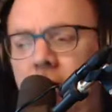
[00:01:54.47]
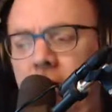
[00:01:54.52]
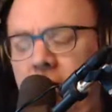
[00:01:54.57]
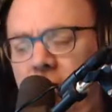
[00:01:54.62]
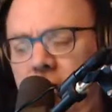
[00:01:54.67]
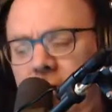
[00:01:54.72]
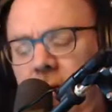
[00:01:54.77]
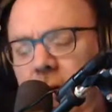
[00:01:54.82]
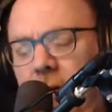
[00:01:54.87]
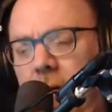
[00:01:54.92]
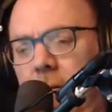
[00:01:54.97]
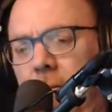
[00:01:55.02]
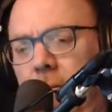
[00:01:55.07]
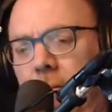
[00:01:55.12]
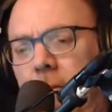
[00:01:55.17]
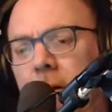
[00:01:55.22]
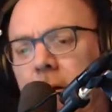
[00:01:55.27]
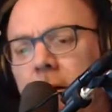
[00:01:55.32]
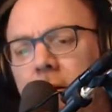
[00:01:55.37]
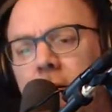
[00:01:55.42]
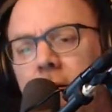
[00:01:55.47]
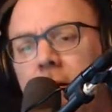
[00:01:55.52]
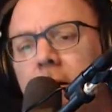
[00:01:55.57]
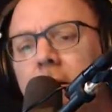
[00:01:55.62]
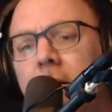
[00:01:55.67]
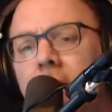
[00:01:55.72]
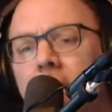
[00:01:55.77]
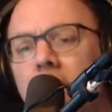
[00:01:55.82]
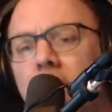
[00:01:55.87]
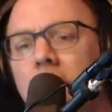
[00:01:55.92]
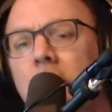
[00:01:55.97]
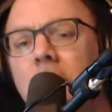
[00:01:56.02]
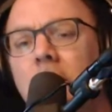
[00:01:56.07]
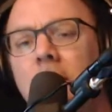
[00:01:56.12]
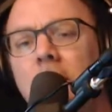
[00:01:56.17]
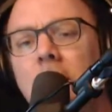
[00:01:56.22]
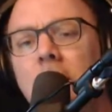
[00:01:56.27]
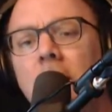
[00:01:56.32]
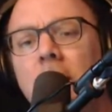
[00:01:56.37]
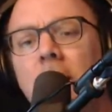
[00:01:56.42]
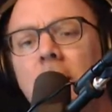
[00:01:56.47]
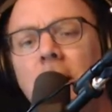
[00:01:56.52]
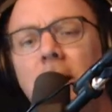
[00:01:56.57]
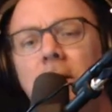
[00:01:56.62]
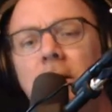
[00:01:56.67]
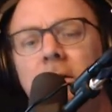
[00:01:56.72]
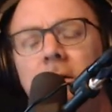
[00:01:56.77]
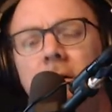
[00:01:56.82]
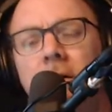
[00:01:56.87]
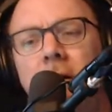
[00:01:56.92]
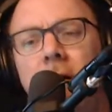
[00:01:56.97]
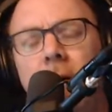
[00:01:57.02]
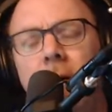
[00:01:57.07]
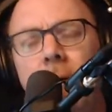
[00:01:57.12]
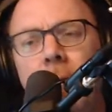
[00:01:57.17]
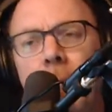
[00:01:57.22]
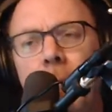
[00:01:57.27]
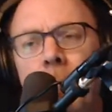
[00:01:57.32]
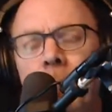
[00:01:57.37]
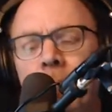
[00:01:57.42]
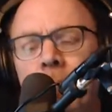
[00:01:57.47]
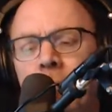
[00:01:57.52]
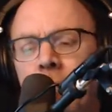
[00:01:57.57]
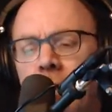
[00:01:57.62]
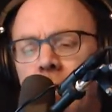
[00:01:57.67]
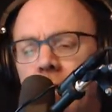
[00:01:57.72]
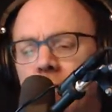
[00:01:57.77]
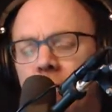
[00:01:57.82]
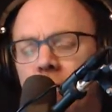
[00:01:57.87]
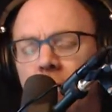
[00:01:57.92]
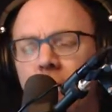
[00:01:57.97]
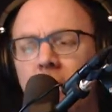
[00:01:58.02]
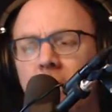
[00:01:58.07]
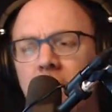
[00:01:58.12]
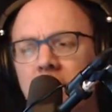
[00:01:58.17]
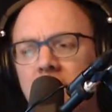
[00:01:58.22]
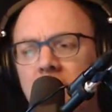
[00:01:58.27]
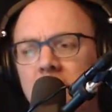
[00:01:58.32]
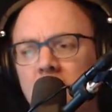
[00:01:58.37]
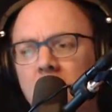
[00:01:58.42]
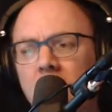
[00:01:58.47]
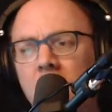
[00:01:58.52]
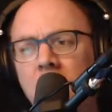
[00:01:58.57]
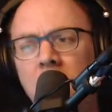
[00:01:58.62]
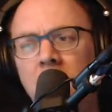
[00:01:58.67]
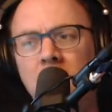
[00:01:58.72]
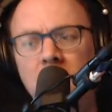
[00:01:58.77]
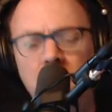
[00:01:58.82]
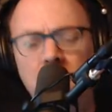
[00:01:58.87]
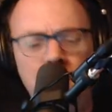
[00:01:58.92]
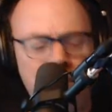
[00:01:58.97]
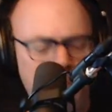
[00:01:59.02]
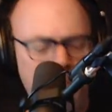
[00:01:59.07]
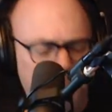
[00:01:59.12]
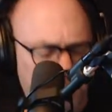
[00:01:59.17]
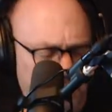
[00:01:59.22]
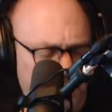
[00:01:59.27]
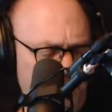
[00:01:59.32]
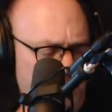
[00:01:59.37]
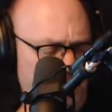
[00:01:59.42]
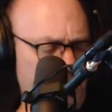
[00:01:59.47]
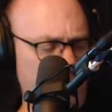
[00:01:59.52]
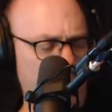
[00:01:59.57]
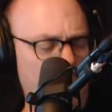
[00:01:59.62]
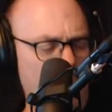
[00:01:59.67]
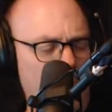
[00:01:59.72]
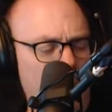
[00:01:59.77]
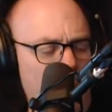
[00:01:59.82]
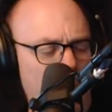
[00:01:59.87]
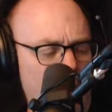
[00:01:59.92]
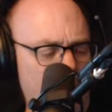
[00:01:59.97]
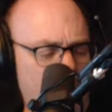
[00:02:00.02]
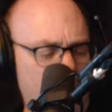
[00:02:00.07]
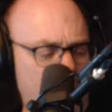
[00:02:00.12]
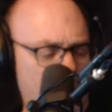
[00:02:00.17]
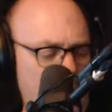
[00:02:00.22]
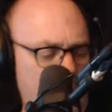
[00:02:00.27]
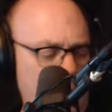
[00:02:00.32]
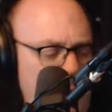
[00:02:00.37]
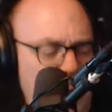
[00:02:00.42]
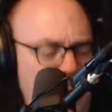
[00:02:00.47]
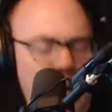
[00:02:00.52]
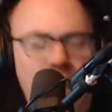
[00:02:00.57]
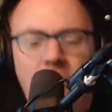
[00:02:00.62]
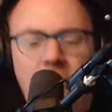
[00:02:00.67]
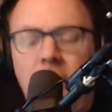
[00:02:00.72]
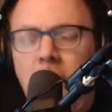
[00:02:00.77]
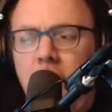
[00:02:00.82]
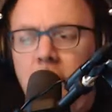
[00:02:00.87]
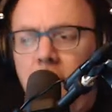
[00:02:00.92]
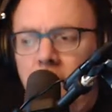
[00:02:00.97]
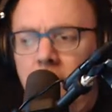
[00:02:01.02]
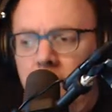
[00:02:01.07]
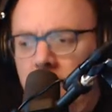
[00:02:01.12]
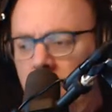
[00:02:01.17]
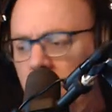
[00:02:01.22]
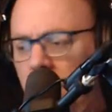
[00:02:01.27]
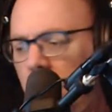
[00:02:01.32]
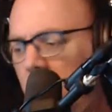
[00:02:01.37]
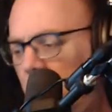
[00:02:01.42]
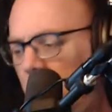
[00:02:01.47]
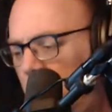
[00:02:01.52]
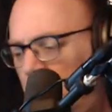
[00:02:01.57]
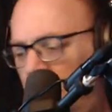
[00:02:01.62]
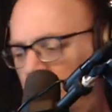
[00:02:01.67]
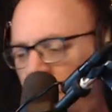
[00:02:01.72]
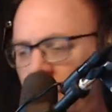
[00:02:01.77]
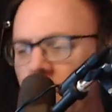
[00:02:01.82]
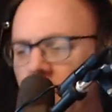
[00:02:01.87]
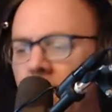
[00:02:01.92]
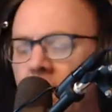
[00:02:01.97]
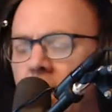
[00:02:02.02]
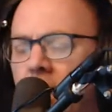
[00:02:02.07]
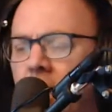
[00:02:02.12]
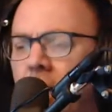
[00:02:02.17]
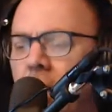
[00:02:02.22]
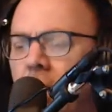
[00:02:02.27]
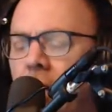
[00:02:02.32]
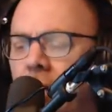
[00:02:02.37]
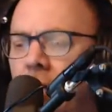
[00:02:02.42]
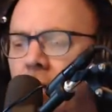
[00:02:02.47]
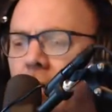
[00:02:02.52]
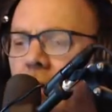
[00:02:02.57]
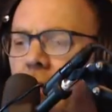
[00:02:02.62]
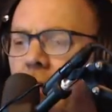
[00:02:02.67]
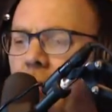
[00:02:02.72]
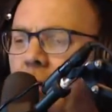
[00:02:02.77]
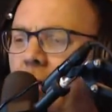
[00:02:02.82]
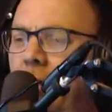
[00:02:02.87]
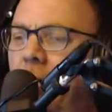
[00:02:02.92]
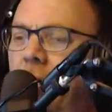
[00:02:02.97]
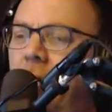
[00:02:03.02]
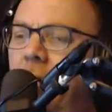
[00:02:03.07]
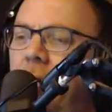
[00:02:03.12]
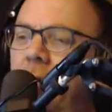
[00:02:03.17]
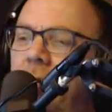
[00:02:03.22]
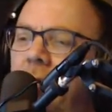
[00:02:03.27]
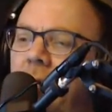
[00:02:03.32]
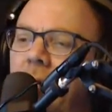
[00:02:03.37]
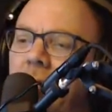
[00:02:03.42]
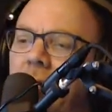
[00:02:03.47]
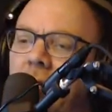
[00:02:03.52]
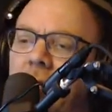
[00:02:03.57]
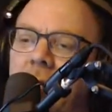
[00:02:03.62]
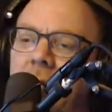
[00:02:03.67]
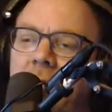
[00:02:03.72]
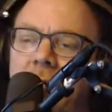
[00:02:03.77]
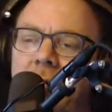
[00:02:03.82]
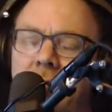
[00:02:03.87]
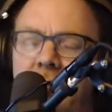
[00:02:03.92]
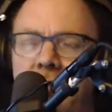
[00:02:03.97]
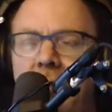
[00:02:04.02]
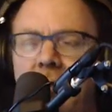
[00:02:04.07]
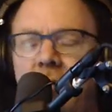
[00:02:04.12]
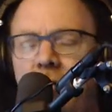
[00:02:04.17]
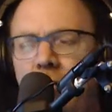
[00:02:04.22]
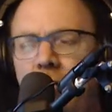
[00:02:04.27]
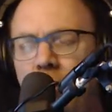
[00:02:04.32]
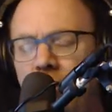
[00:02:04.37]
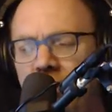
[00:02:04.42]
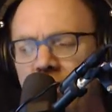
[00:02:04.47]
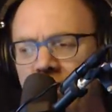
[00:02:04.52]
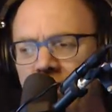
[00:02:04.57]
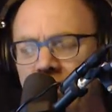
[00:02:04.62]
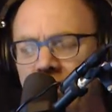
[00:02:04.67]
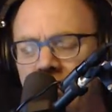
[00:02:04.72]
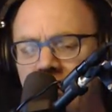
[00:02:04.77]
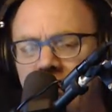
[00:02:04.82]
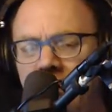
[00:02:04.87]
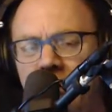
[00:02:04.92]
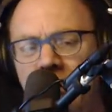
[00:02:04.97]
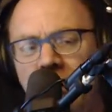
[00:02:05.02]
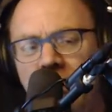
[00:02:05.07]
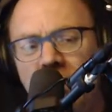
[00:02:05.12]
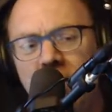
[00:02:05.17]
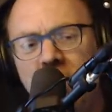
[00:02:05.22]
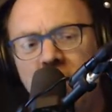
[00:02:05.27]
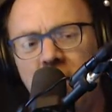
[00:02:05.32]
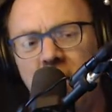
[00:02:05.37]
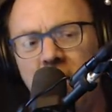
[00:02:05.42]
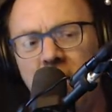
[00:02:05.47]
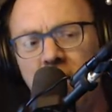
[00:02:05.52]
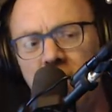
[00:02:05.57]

it's um, I think good to actually focus on actual. Su- I mean, it's, uh, successful resistance, and I say I,